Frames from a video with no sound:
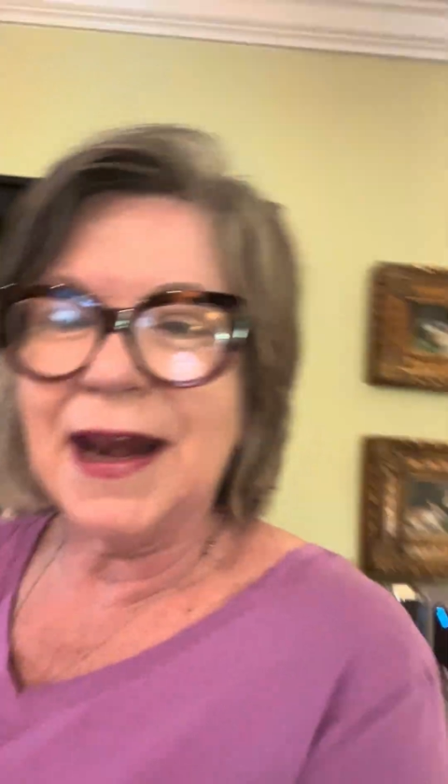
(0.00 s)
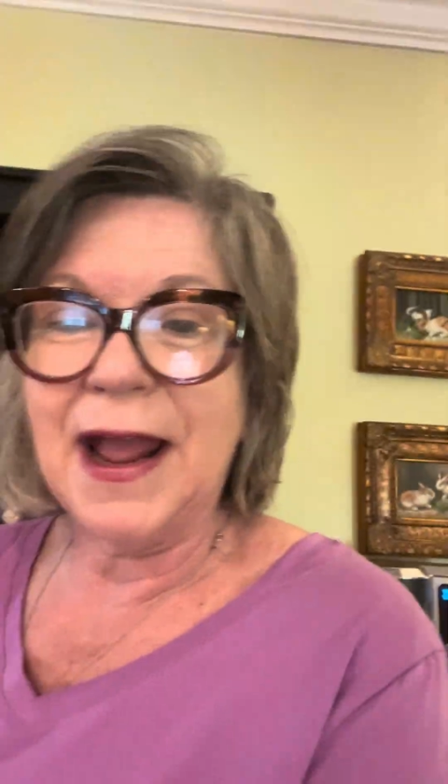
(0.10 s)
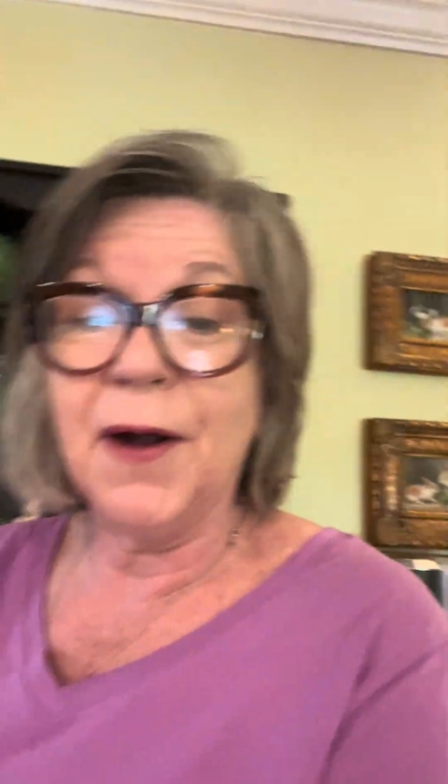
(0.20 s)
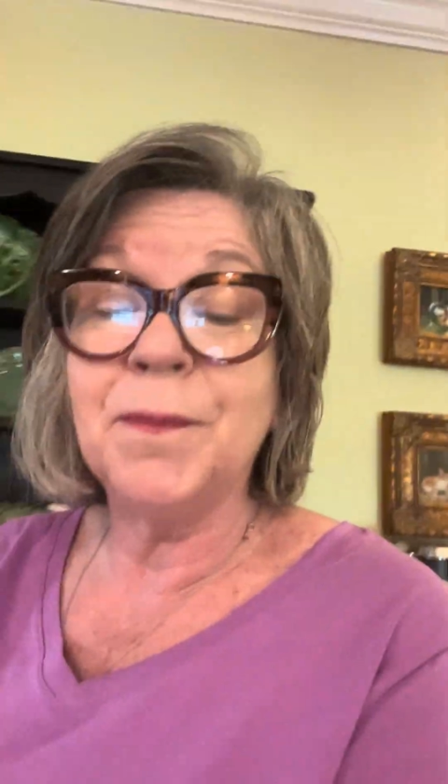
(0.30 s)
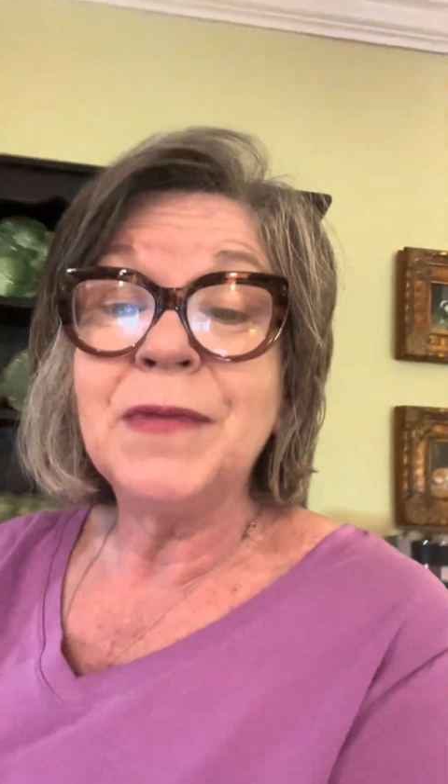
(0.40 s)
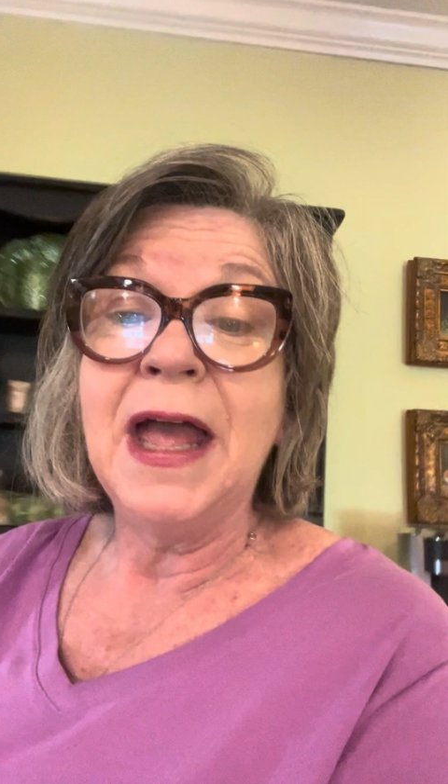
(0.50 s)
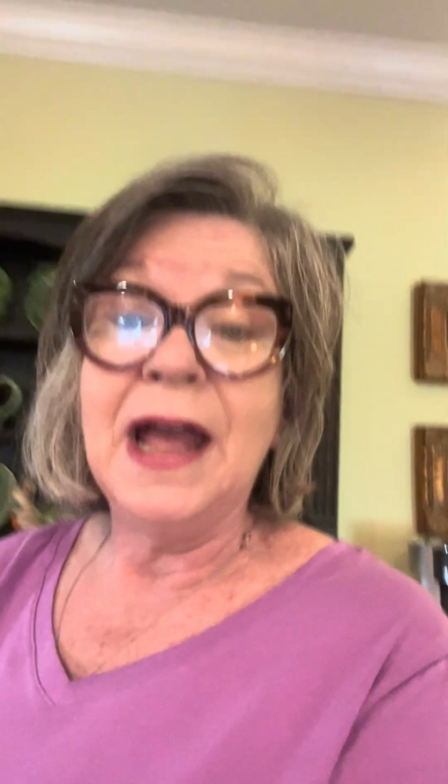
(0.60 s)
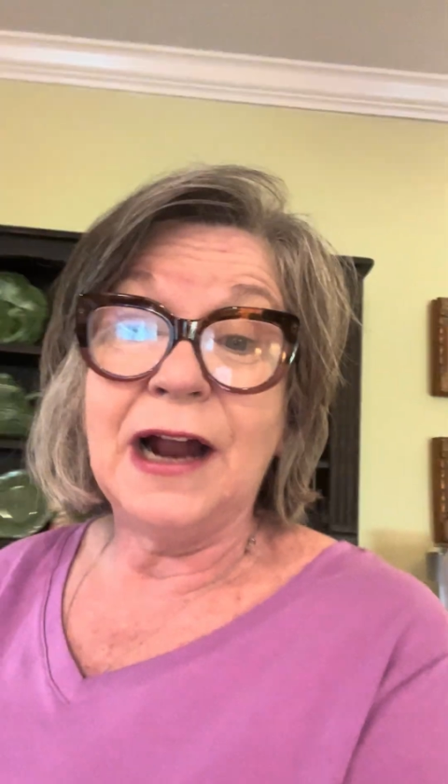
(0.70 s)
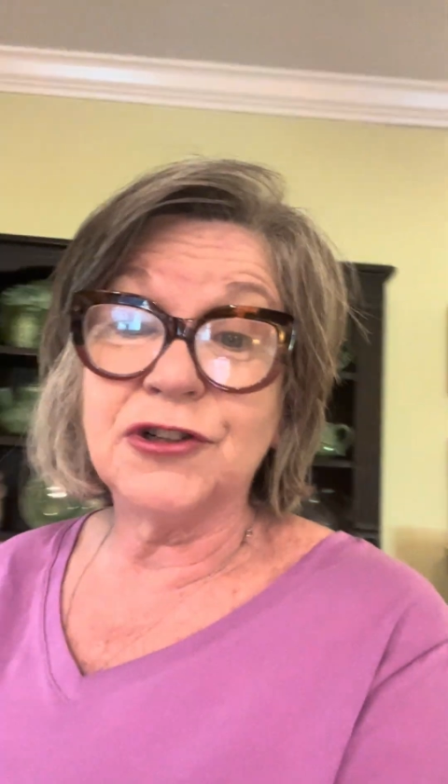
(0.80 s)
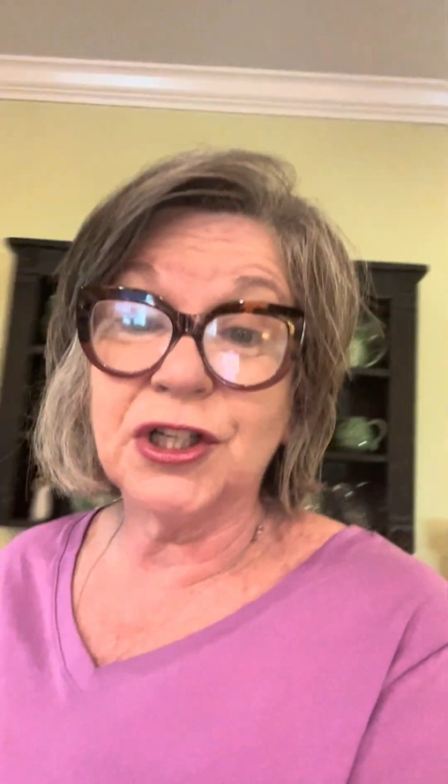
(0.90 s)
out.
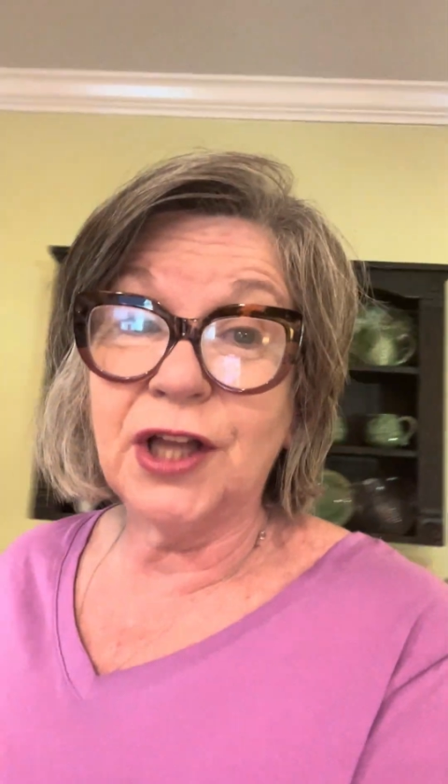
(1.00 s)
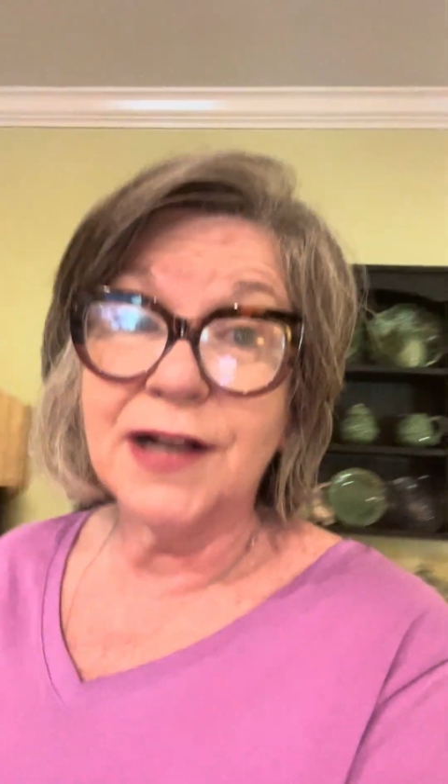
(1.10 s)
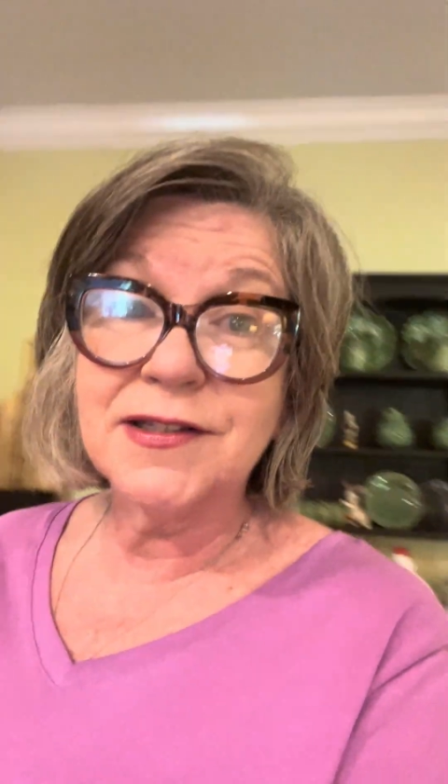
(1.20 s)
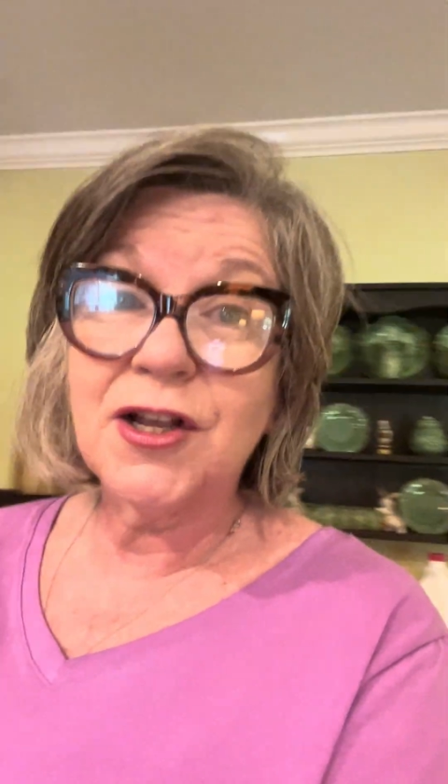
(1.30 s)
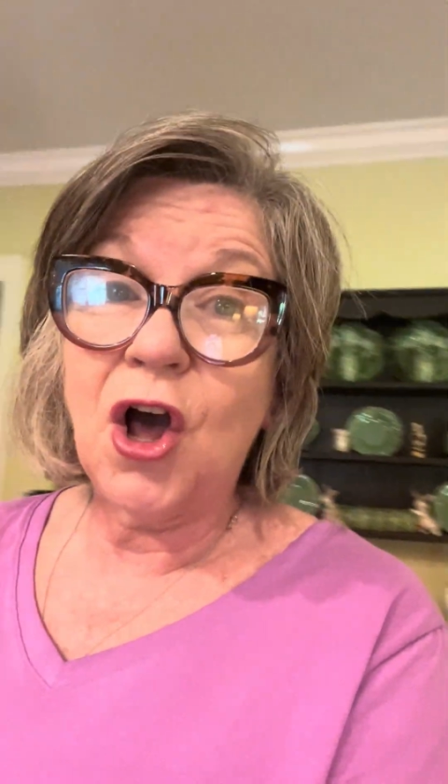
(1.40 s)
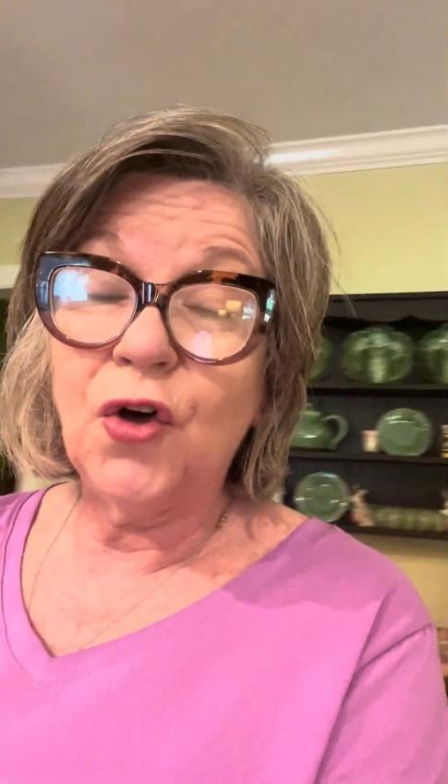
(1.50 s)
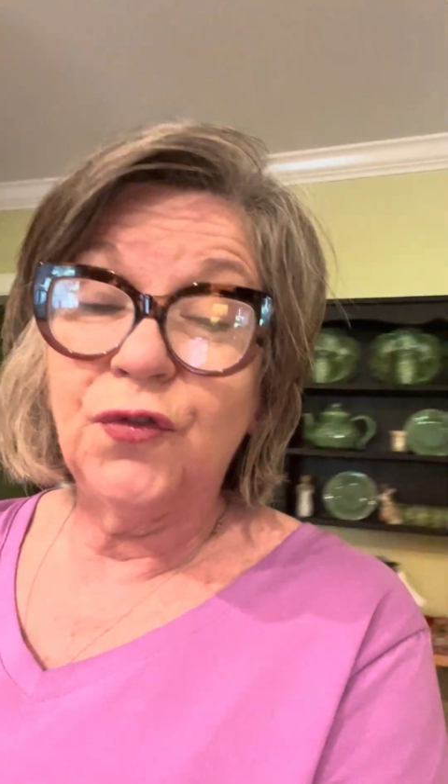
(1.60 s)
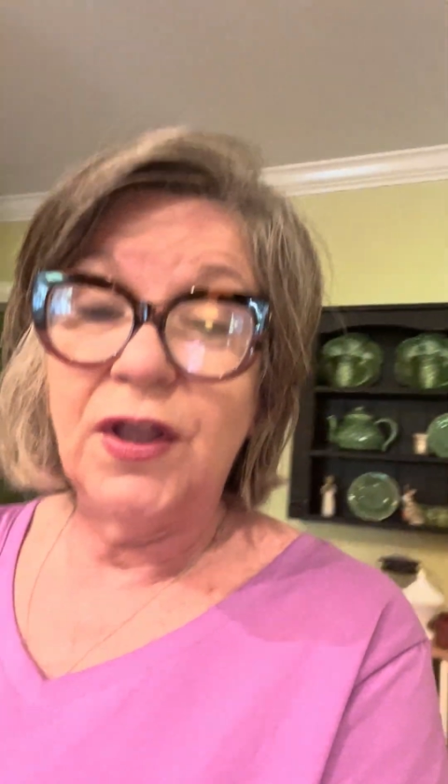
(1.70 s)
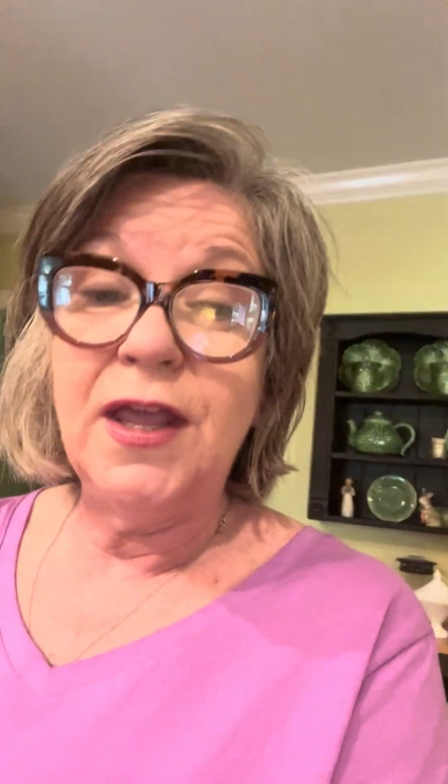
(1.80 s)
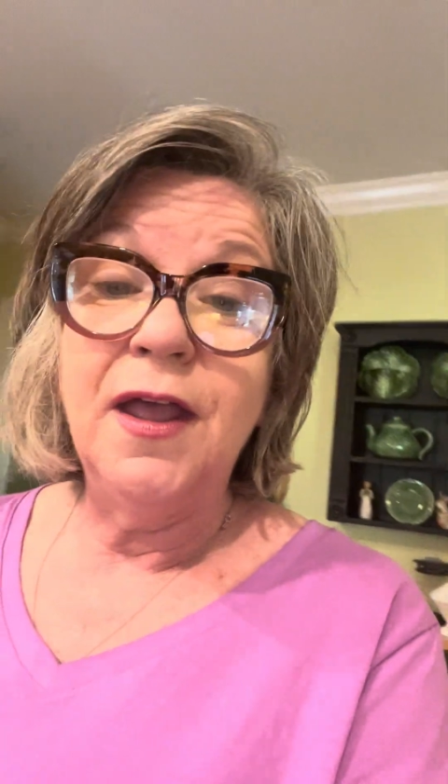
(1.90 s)
Our deluxe
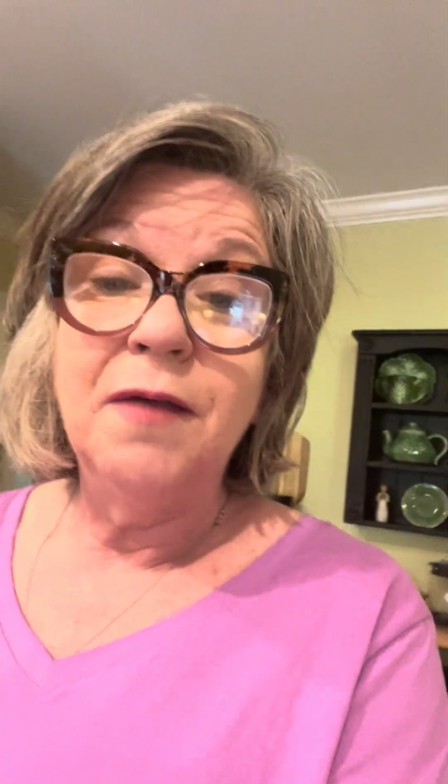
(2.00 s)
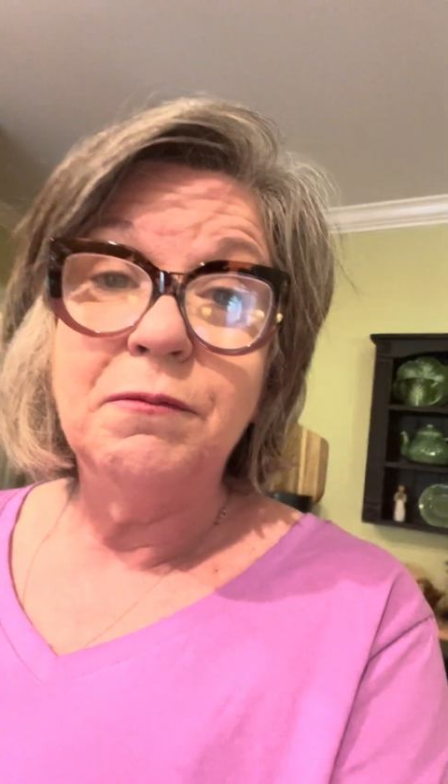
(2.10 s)
coffee